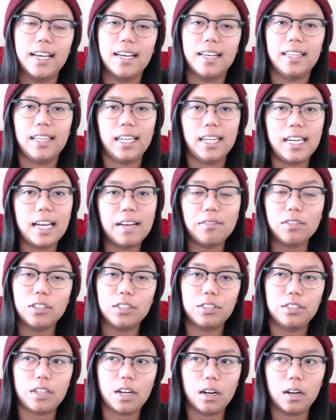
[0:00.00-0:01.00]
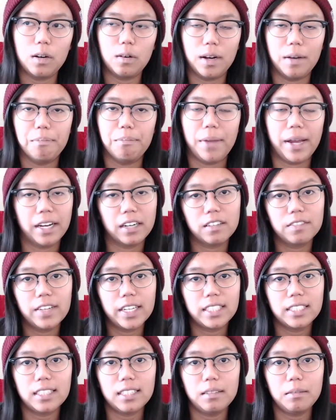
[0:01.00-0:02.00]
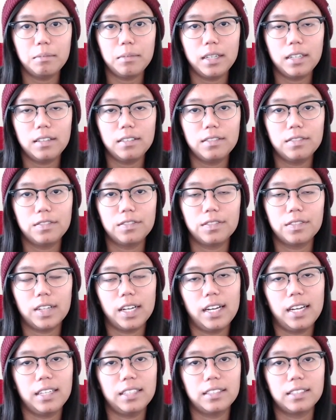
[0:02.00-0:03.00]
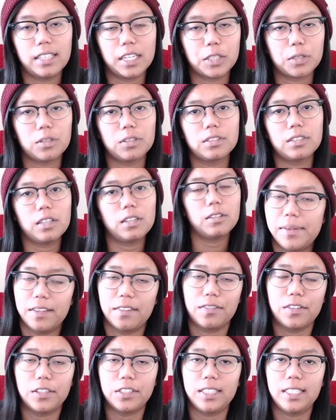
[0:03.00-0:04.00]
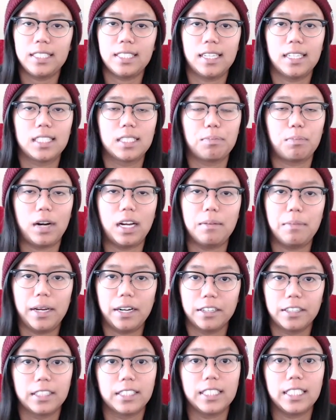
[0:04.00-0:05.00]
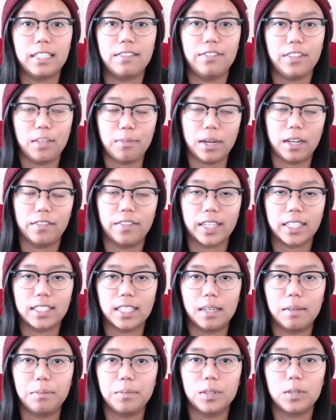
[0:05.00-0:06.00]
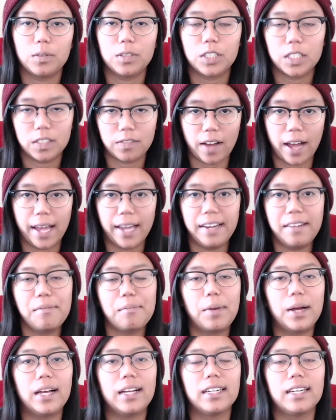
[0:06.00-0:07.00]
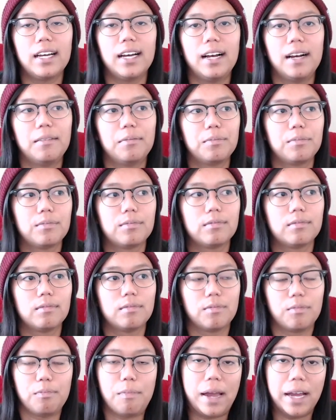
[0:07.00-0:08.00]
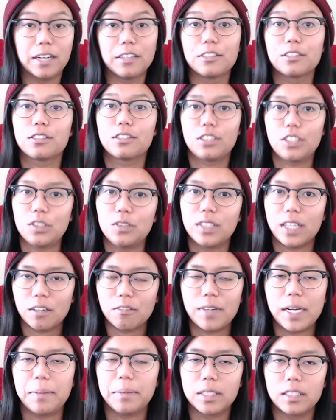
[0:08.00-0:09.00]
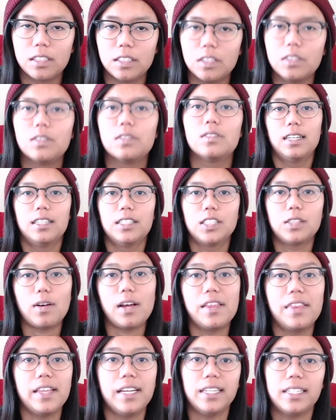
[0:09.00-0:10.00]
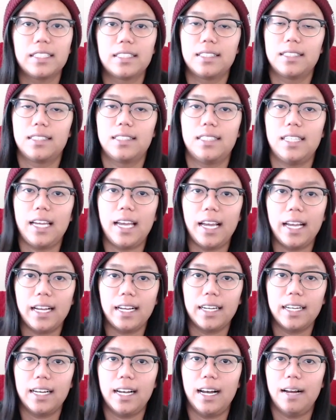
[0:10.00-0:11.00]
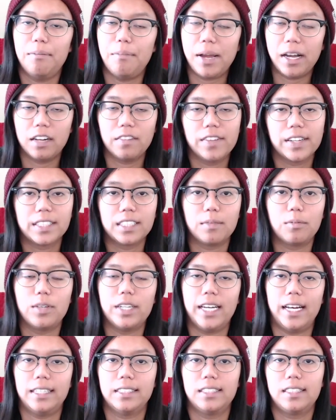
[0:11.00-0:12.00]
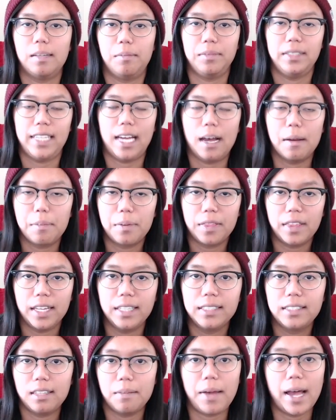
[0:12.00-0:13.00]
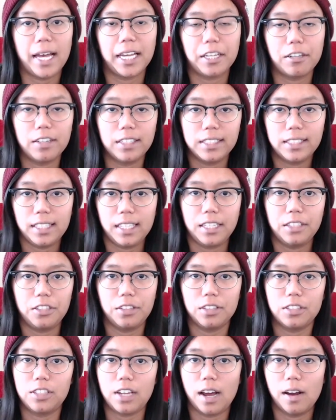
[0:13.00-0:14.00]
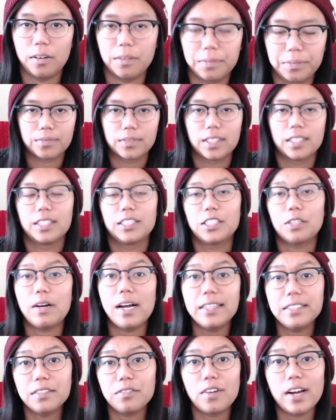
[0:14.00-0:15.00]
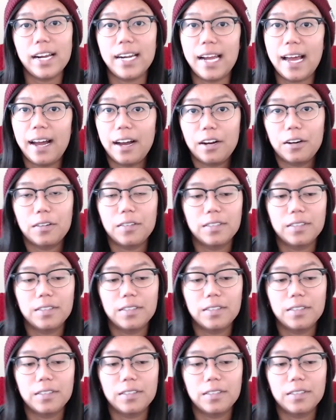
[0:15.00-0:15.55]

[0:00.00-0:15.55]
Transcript: they never show a male victim of sexual assault. The first season it's primarily female victims, which is fine, but males do get raped too. So I think seeing a male victim would add some depth and some accuracy to the show. So as of right now,